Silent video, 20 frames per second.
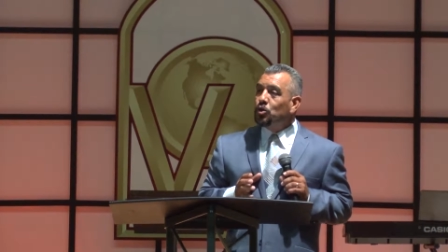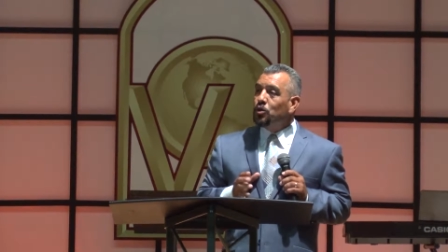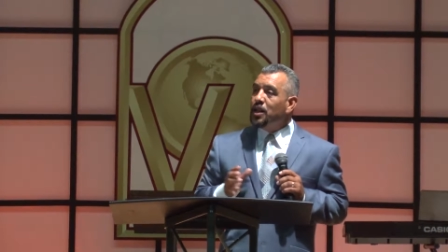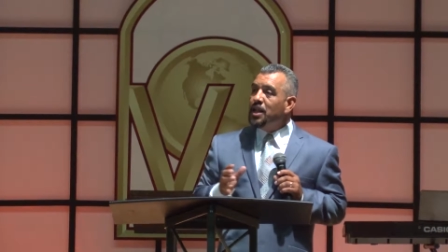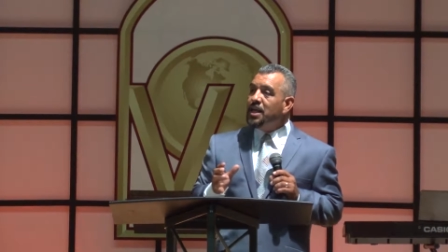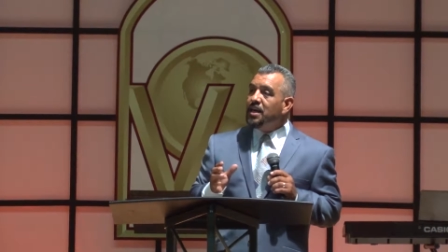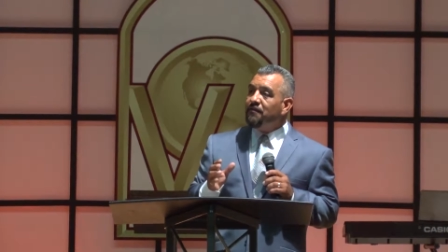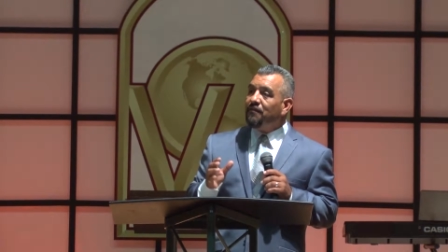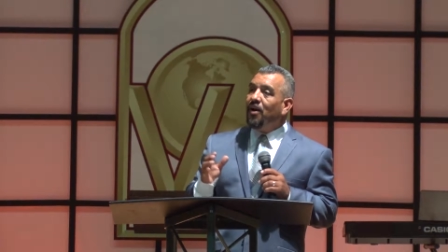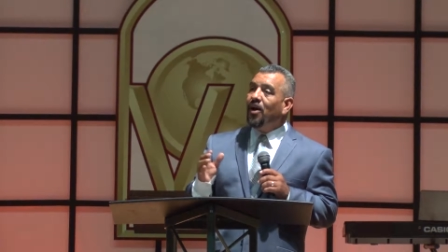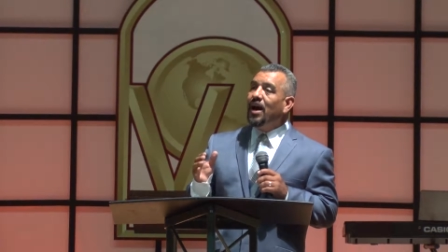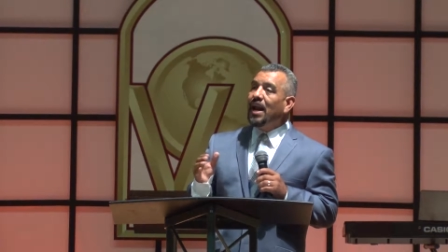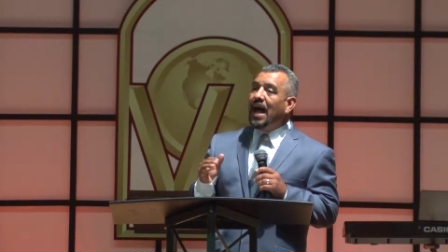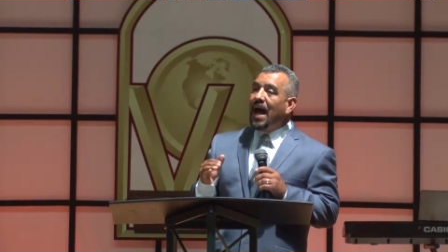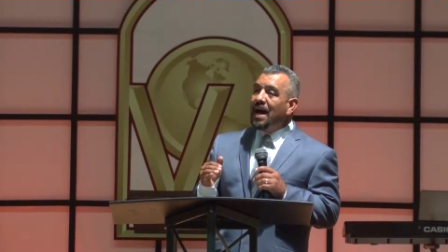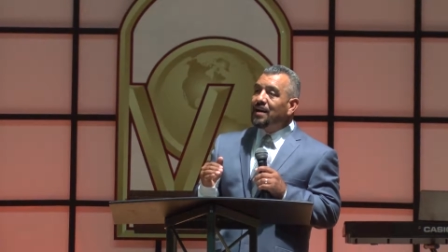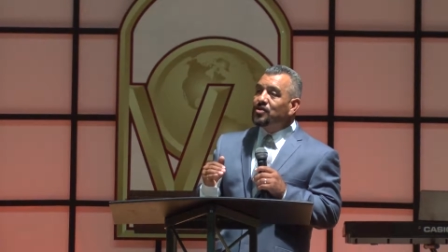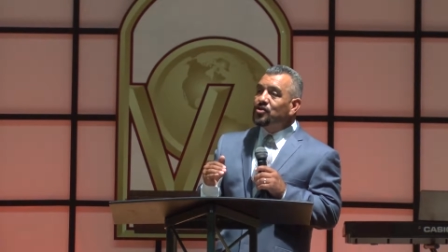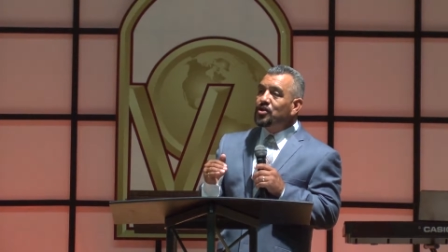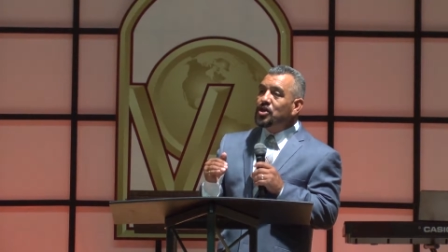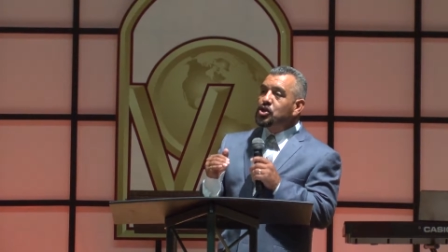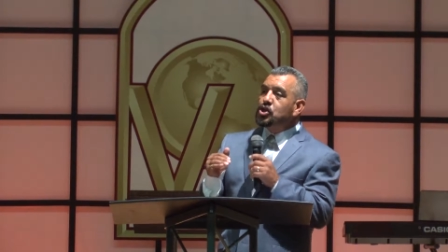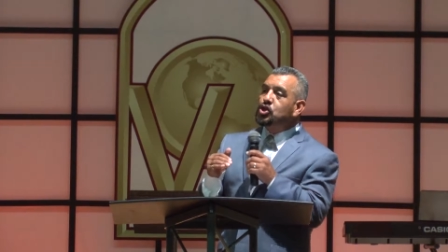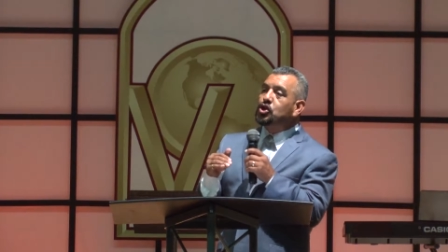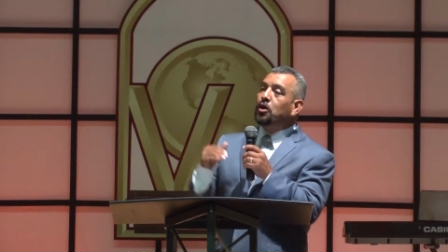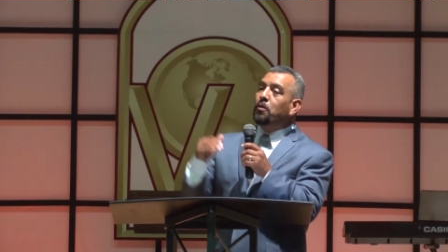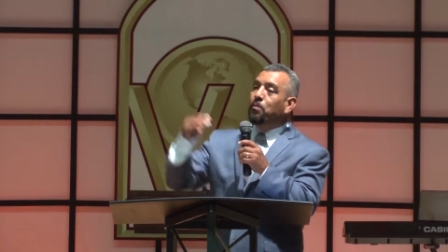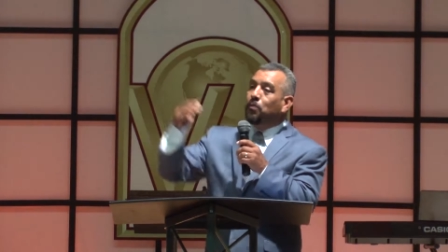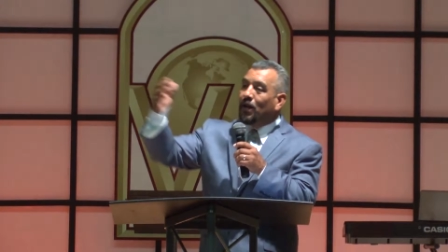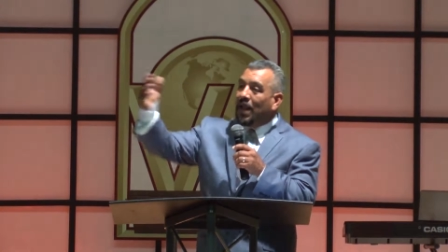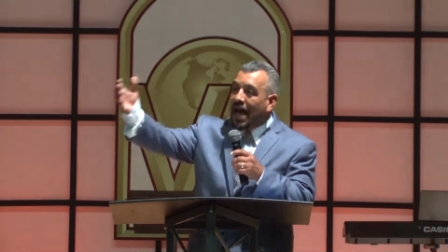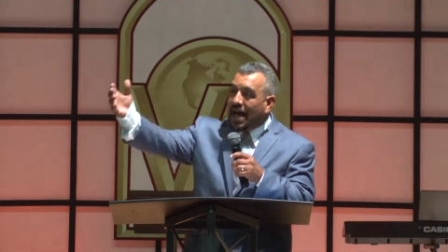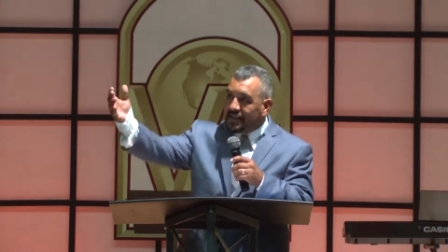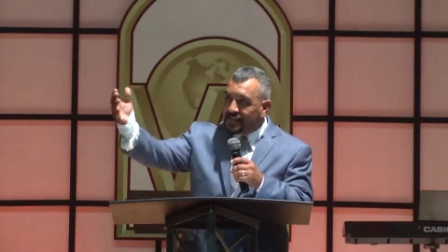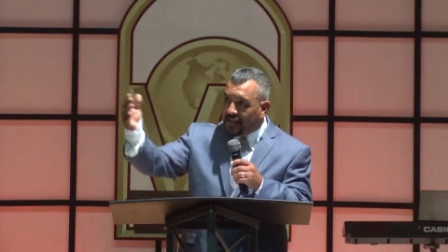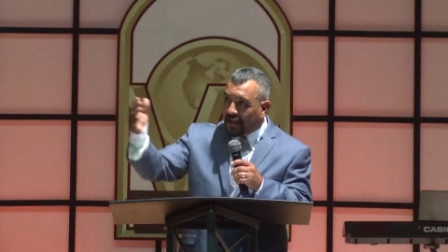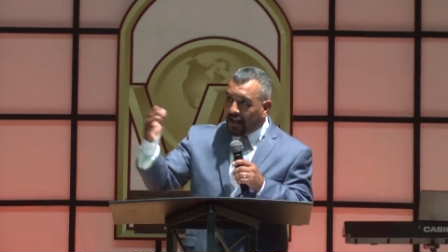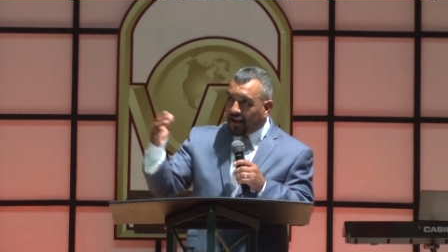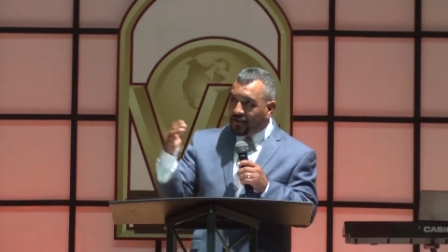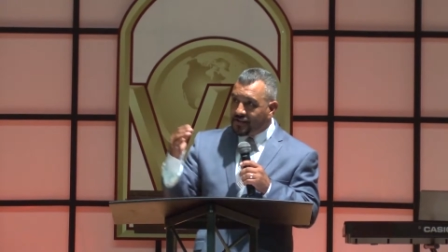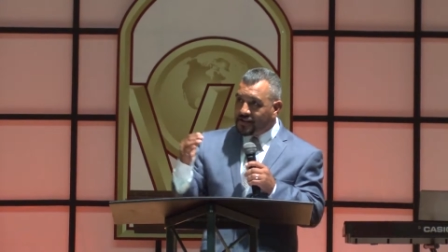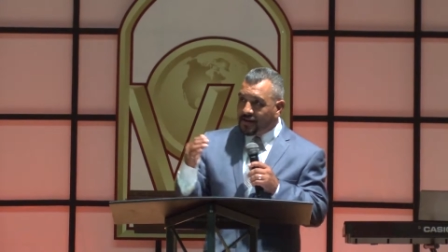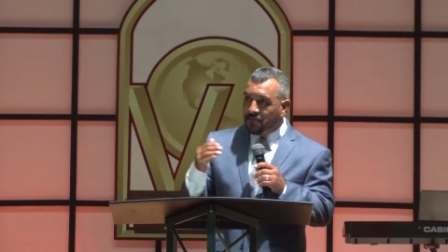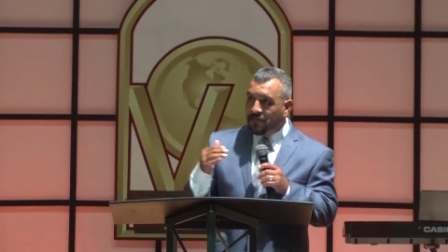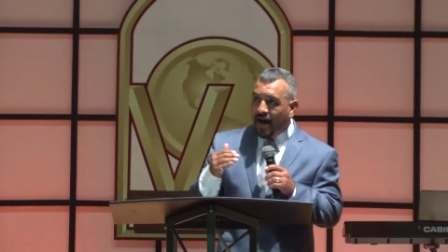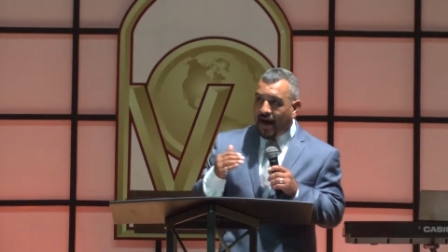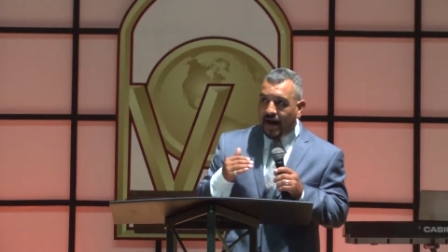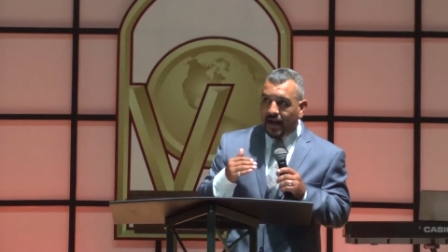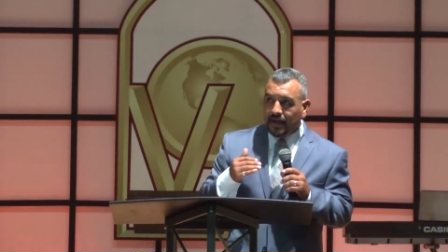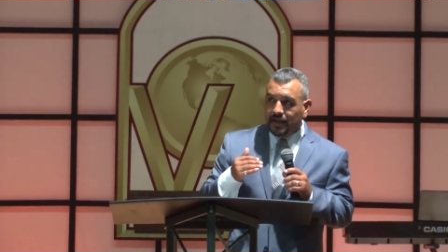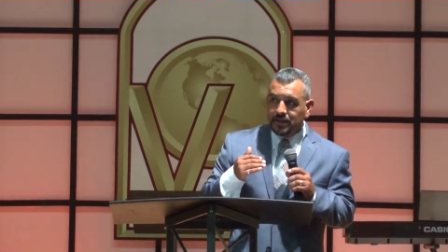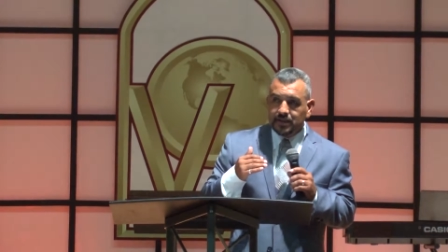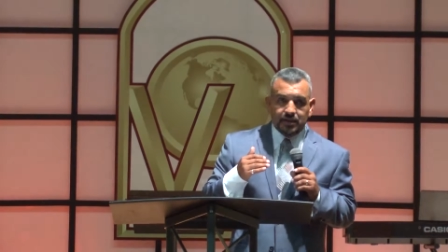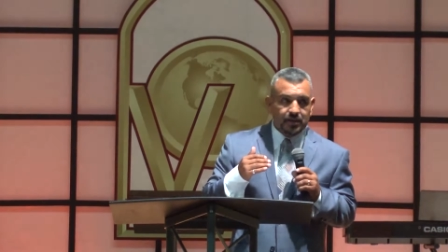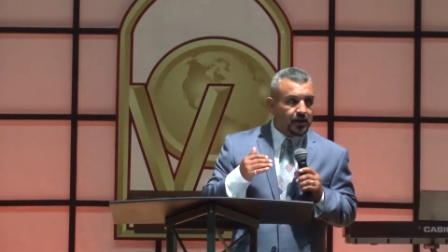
live our lives on a surplus. Hello, somebody.